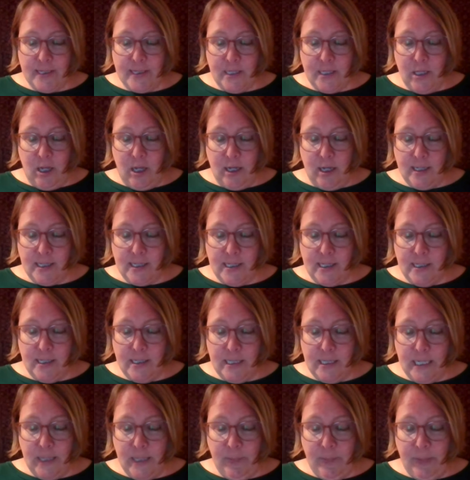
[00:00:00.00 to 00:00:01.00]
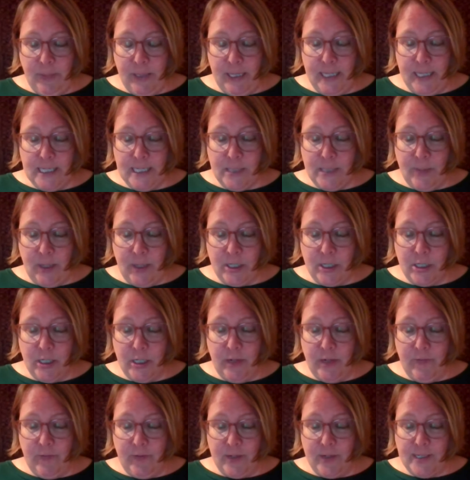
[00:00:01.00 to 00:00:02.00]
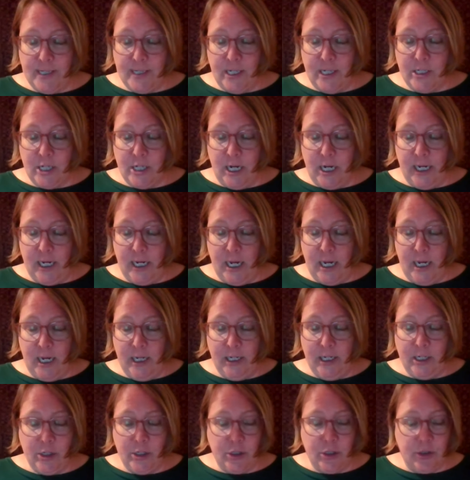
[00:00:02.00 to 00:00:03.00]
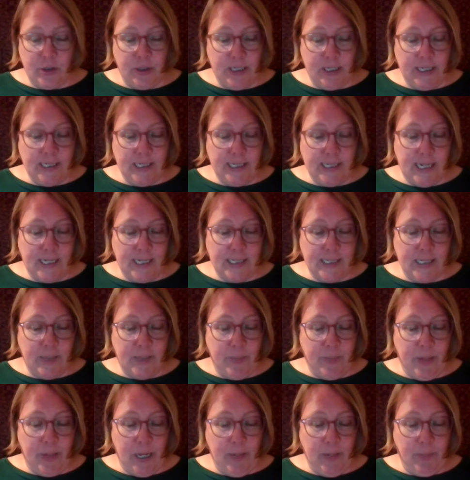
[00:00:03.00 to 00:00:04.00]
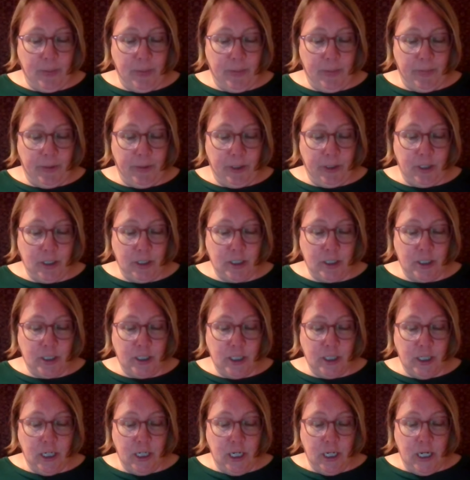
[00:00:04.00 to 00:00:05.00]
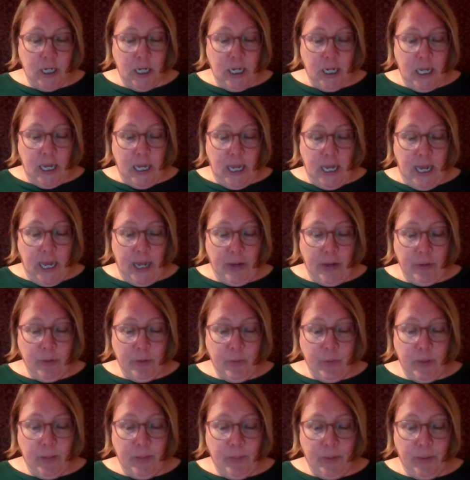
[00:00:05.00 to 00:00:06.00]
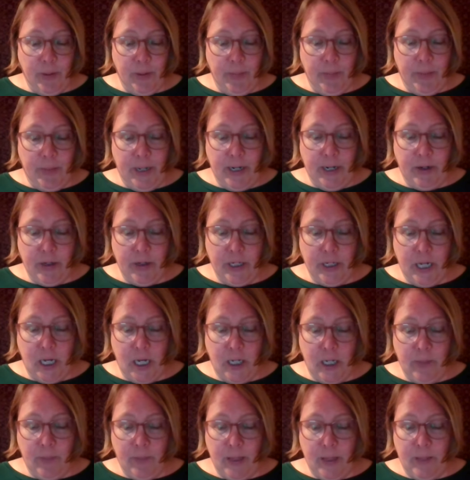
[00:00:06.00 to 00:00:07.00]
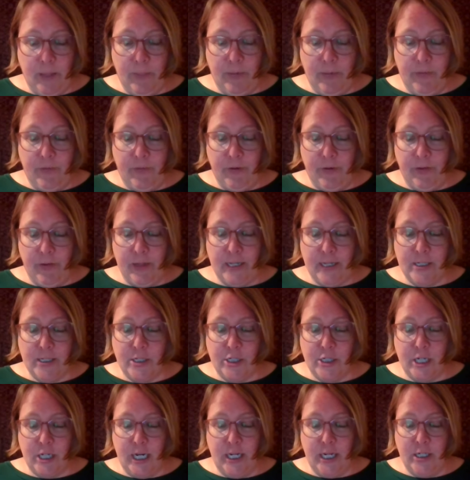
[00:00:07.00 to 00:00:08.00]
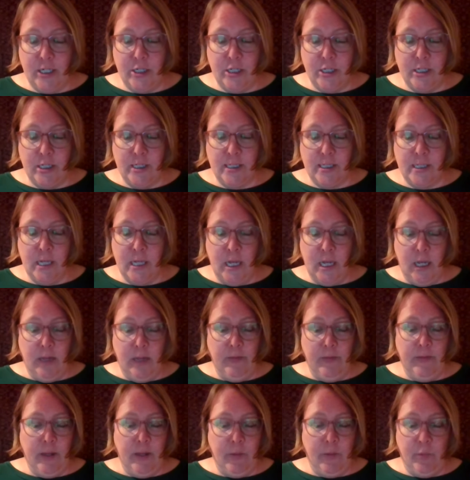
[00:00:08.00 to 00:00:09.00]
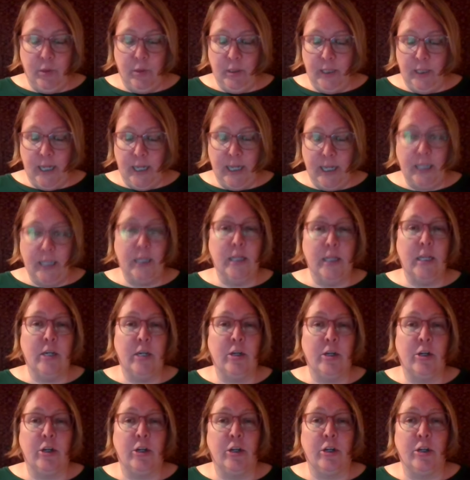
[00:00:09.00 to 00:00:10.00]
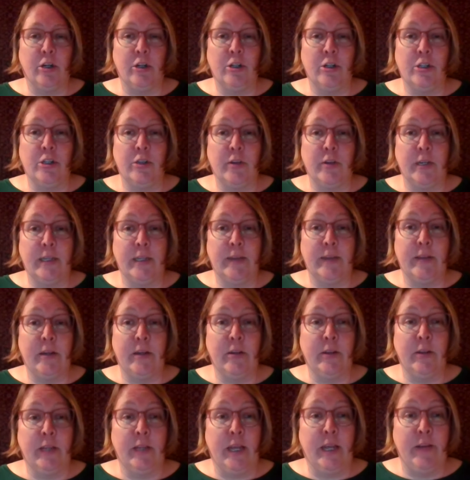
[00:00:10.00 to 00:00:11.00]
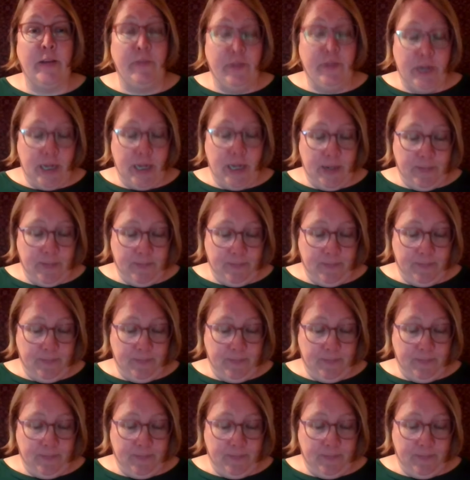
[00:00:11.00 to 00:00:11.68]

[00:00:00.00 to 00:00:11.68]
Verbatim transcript: this loss deeply, especially for such iconic trees as the paper birch. How do we prepare young people for these changes that will likely occur during their lifetime?